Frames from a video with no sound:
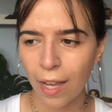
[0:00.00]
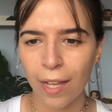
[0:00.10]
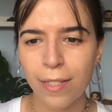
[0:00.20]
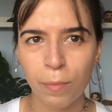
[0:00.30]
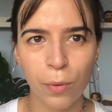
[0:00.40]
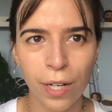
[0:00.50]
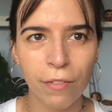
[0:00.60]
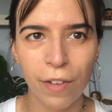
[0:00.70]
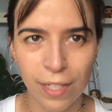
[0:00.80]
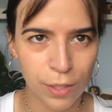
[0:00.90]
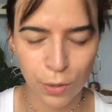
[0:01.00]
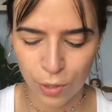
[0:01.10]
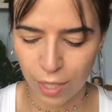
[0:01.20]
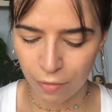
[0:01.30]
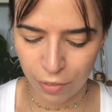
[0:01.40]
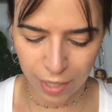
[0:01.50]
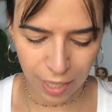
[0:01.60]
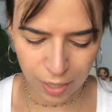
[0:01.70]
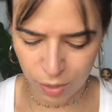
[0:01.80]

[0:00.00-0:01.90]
ends up really fast used every day.